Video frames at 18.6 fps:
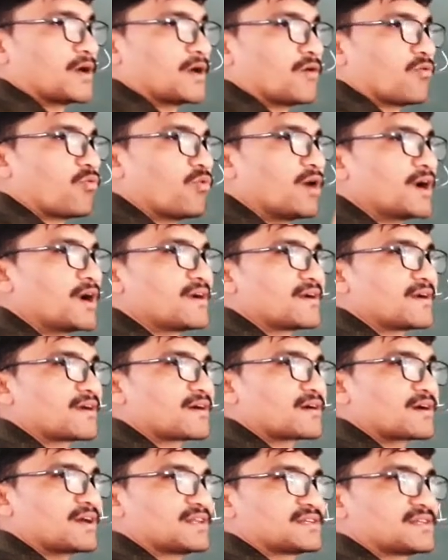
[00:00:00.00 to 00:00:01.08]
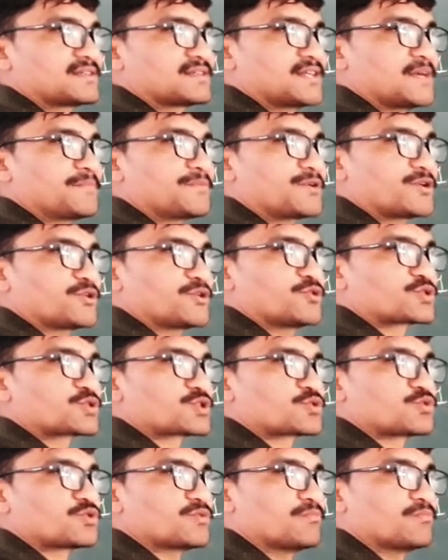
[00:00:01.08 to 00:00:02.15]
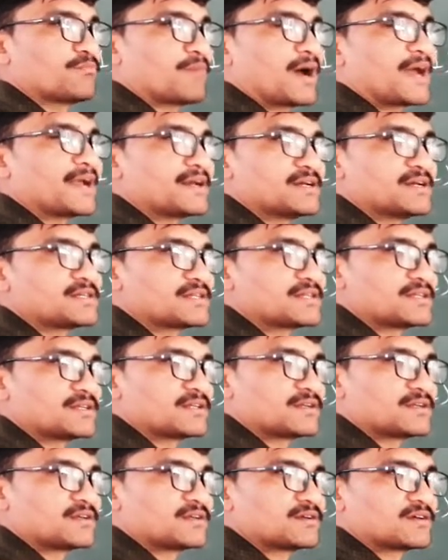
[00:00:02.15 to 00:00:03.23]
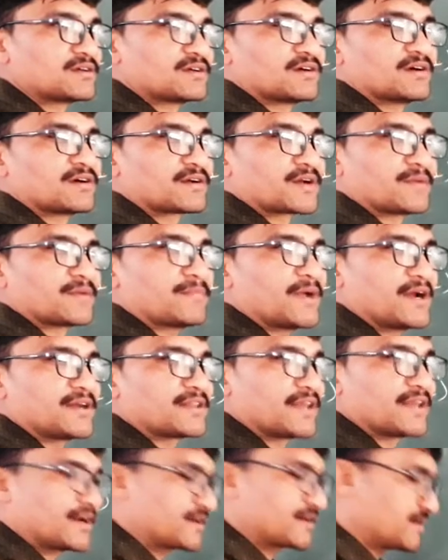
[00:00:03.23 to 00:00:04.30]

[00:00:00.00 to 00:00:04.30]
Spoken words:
one concept you should remind that